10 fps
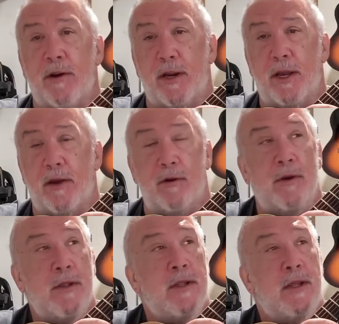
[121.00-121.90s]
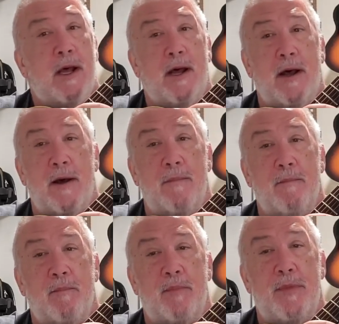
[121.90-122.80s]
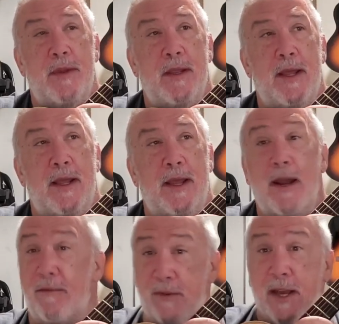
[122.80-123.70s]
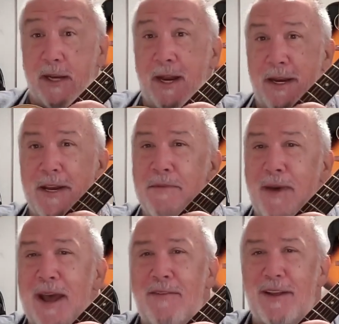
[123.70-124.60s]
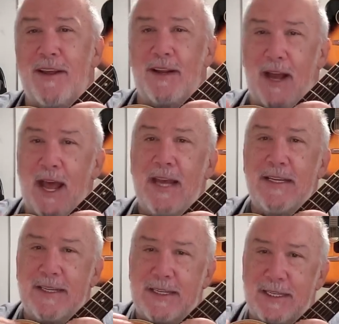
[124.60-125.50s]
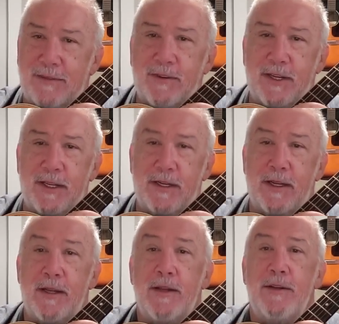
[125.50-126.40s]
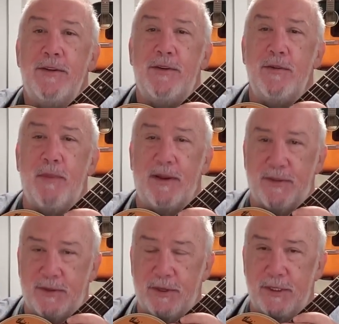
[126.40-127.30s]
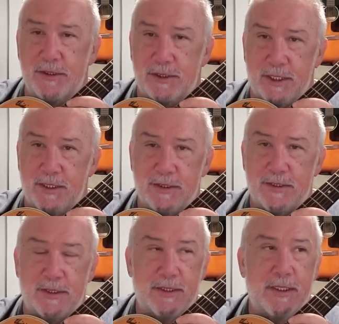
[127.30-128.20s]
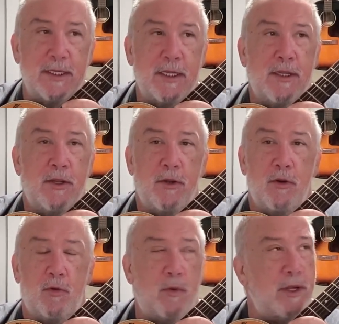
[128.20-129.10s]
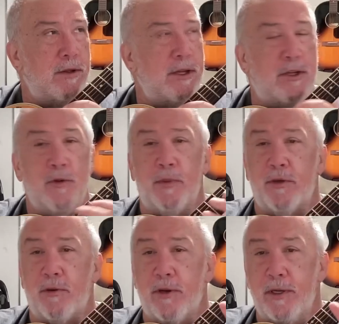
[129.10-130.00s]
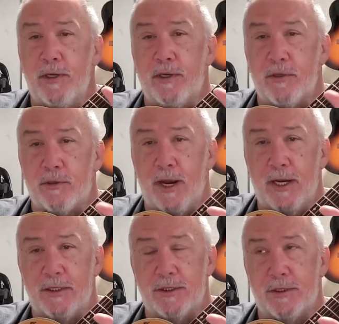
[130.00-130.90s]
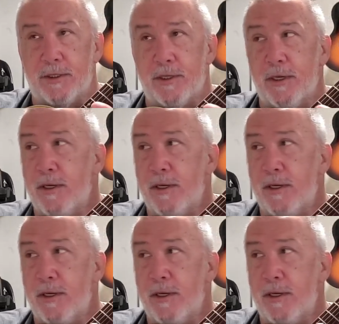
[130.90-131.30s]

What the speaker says: ago. And in fact, I didn't even have it. I had given it to my son Justin when the Dupuytren contracture